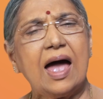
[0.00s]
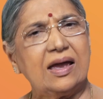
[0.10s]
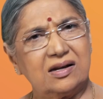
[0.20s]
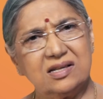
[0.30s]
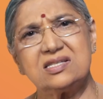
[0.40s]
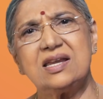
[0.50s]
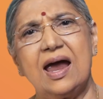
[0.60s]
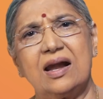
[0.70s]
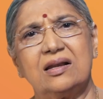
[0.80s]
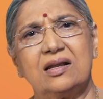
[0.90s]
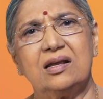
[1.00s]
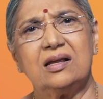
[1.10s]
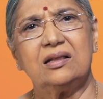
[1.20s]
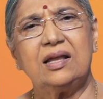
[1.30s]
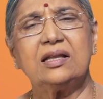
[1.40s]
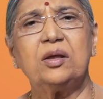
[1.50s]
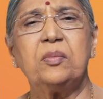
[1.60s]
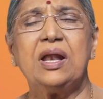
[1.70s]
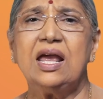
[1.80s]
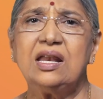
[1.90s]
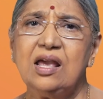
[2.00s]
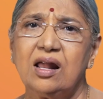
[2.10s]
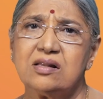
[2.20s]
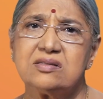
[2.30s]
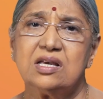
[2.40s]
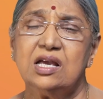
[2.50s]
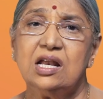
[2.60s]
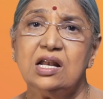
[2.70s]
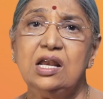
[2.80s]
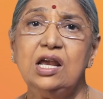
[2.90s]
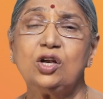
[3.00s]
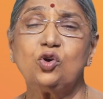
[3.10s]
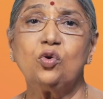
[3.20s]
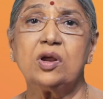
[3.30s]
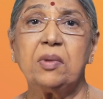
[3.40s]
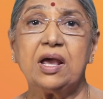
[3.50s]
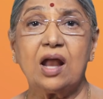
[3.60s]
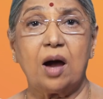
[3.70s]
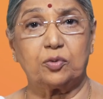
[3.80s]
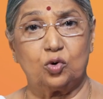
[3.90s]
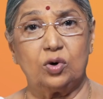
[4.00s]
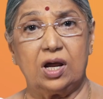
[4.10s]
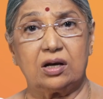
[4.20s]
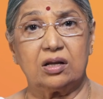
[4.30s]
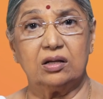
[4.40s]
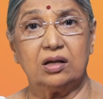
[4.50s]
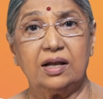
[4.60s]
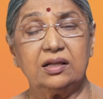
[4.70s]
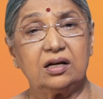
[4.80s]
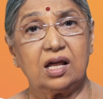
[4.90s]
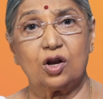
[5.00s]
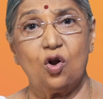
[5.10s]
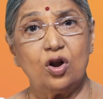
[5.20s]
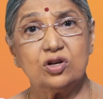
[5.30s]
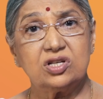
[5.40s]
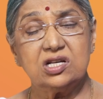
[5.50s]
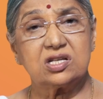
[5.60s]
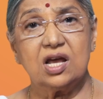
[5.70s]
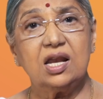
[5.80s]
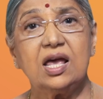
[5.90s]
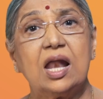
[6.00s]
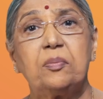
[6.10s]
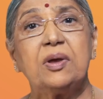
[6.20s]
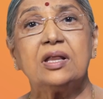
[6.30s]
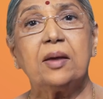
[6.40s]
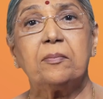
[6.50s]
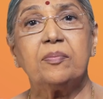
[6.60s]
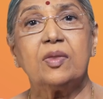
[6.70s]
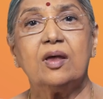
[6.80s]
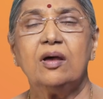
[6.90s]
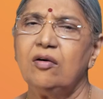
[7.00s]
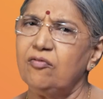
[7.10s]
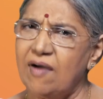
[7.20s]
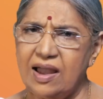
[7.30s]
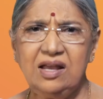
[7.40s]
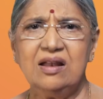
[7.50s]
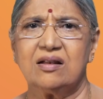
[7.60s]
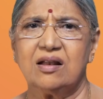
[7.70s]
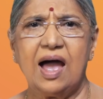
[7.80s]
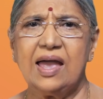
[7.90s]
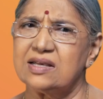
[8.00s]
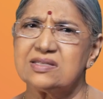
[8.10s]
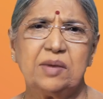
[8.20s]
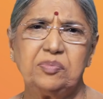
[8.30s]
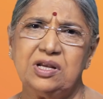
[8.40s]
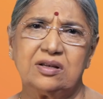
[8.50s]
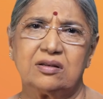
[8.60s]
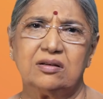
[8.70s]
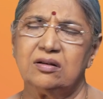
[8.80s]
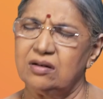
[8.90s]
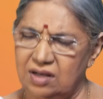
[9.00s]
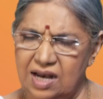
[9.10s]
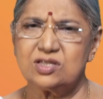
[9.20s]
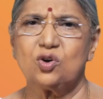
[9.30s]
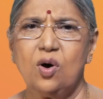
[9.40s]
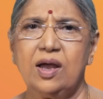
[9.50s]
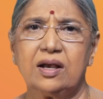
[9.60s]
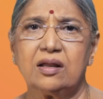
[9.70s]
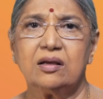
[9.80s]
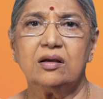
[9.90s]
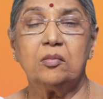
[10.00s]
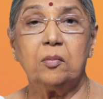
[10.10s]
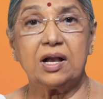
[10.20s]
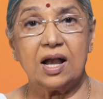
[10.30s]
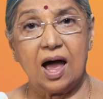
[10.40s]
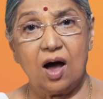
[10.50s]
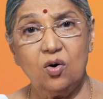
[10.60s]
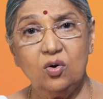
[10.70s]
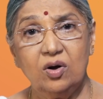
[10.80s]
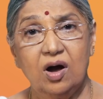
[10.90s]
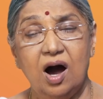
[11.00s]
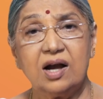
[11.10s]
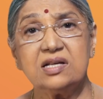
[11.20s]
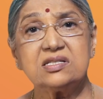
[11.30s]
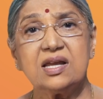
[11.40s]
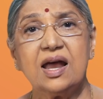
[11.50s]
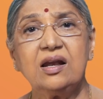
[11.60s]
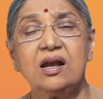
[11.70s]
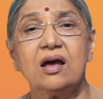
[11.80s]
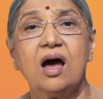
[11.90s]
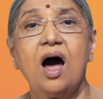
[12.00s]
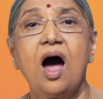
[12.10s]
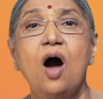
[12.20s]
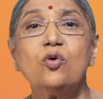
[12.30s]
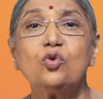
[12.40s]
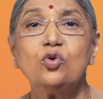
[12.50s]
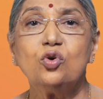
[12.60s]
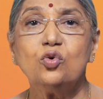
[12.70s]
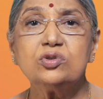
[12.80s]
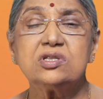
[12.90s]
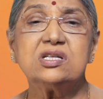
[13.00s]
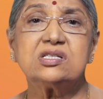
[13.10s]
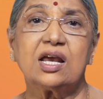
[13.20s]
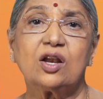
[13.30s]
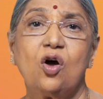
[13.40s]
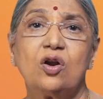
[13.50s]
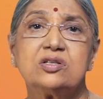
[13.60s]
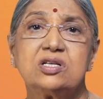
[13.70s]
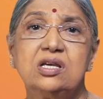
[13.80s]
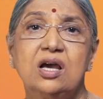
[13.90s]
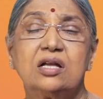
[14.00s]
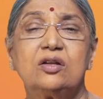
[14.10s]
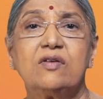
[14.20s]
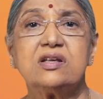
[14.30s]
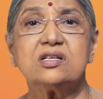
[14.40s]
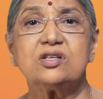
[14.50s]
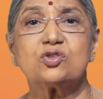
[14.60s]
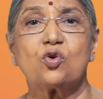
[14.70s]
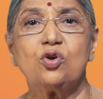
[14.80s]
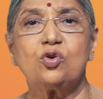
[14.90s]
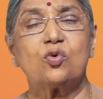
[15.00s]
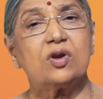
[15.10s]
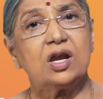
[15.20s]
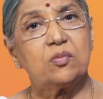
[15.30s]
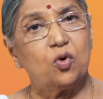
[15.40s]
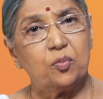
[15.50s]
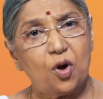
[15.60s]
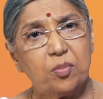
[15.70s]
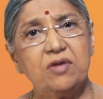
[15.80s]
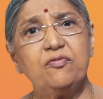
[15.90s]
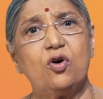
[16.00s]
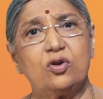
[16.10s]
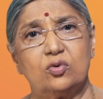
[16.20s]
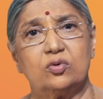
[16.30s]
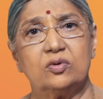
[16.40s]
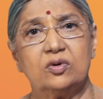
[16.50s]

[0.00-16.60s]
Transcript: I understand that the millennials need to remain up to date, and the technology is really helping them Fine, I accept it. Let's go ahead. But now understand how to use this technology, otherwise, it is going to create more problem for you.